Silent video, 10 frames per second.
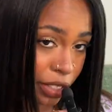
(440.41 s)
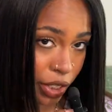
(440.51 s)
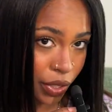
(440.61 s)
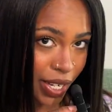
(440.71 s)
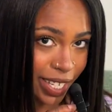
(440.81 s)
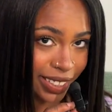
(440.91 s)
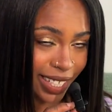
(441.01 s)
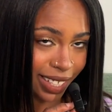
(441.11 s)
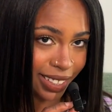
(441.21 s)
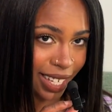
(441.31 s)
see you guys
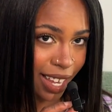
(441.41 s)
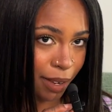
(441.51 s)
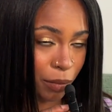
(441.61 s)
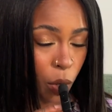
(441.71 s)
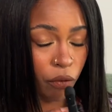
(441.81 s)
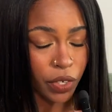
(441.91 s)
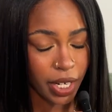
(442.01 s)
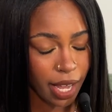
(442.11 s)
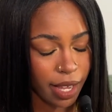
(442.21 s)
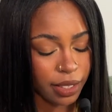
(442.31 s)
next time. Don't
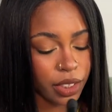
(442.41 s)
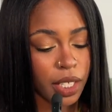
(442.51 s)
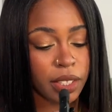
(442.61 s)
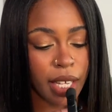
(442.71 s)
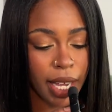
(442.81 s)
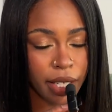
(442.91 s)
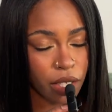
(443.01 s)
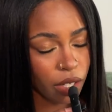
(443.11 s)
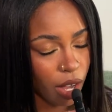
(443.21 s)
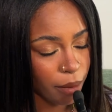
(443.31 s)
forget to like,
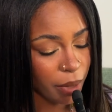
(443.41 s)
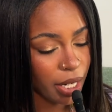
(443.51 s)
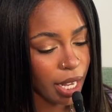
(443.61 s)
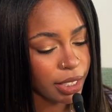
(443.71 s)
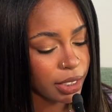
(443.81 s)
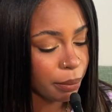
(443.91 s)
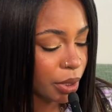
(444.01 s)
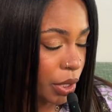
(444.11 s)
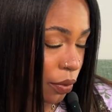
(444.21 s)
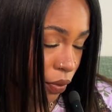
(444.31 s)
comment, and
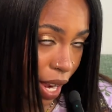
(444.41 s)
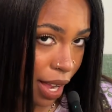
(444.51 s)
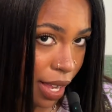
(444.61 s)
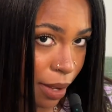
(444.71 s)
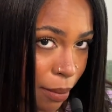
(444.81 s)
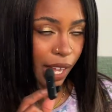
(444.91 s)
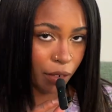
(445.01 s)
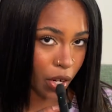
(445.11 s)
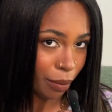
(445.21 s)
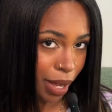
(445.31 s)
subscribe. I have
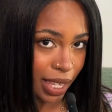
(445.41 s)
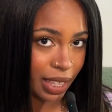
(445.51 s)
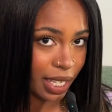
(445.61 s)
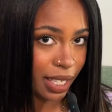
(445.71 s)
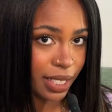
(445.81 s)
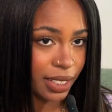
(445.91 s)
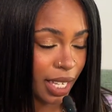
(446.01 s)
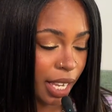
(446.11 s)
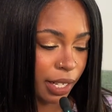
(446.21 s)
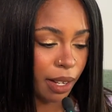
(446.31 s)
all my links
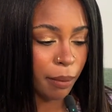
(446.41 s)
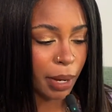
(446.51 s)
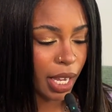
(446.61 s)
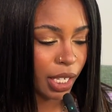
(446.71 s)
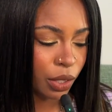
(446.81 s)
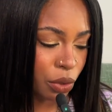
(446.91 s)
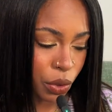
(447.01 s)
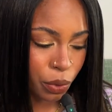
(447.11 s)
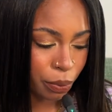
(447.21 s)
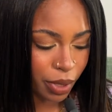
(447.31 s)
in my
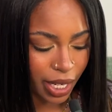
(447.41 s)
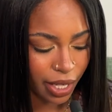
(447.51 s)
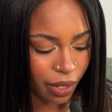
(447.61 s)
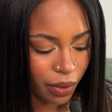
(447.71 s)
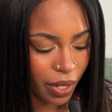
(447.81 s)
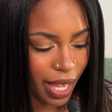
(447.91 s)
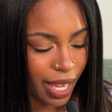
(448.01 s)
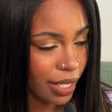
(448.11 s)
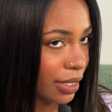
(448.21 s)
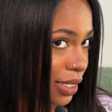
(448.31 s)
YouTube bio.
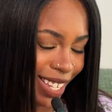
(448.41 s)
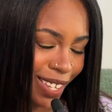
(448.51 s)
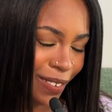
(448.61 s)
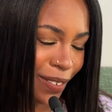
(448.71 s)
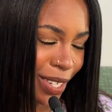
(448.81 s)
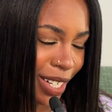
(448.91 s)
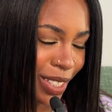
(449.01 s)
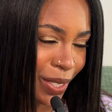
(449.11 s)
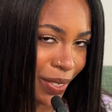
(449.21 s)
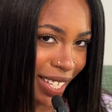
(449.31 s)
And thank you for
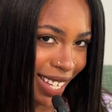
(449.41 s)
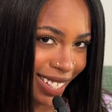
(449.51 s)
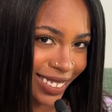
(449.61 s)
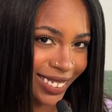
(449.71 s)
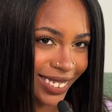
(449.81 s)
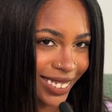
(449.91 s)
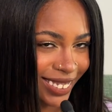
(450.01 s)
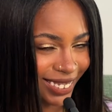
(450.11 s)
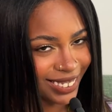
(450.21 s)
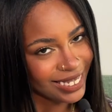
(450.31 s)
tuning in.
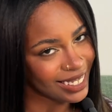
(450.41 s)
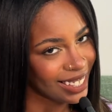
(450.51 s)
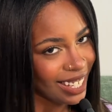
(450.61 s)
See you